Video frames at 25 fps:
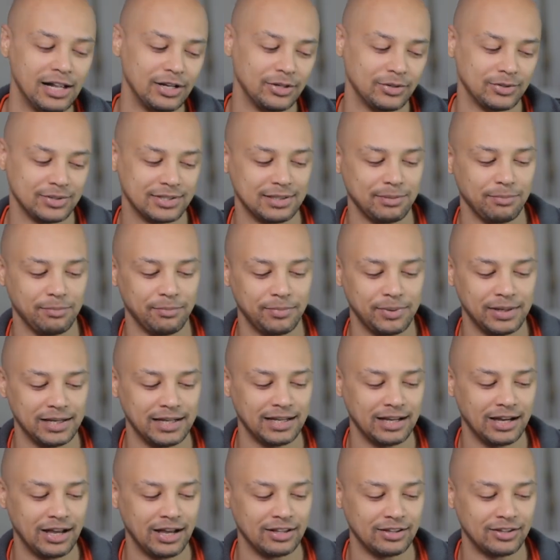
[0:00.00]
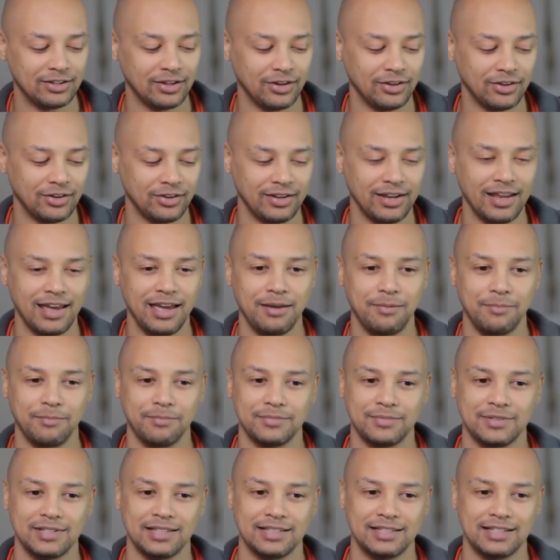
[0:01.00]
You simply enter your
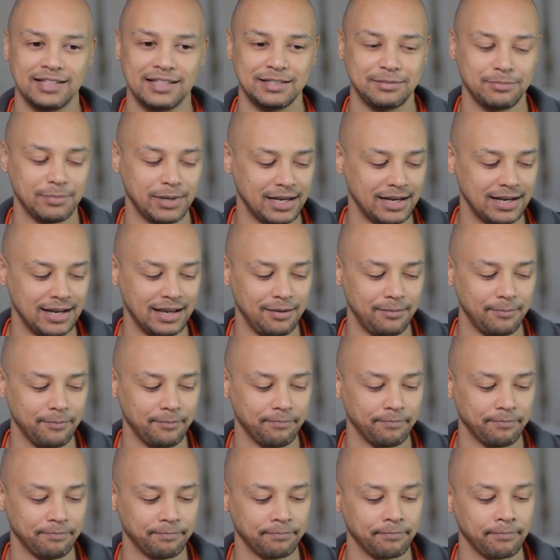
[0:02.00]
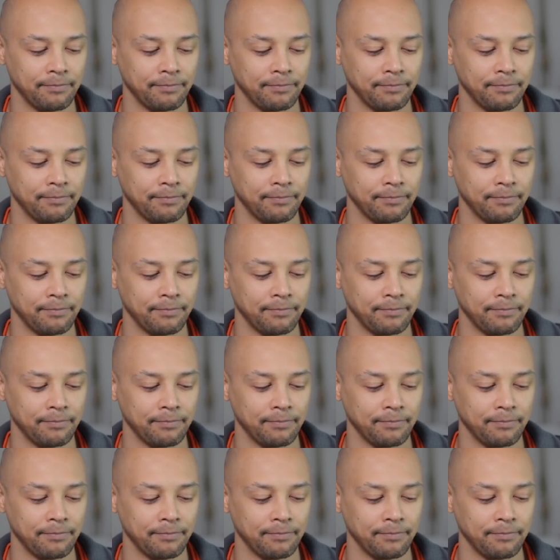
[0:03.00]
name. This is my name.